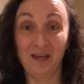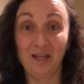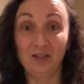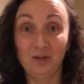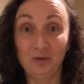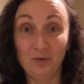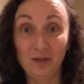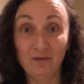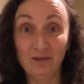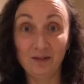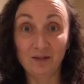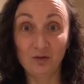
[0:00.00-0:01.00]
Do
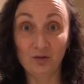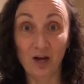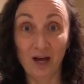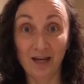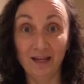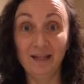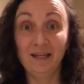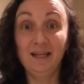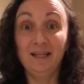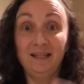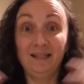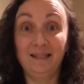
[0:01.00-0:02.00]
give this a try.
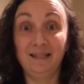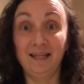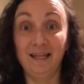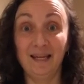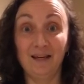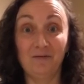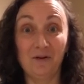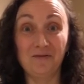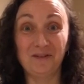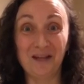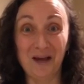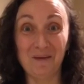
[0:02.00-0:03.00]
See if
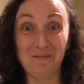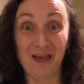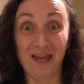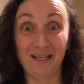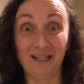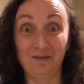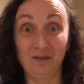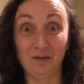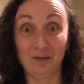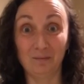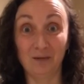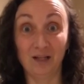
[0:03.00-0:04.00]
over time that gives you
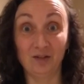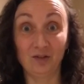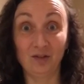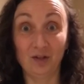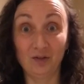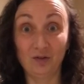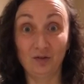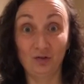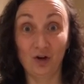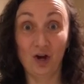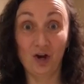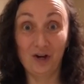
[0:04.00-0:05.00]
some nice,
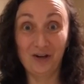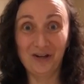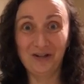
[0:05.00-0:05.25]
strong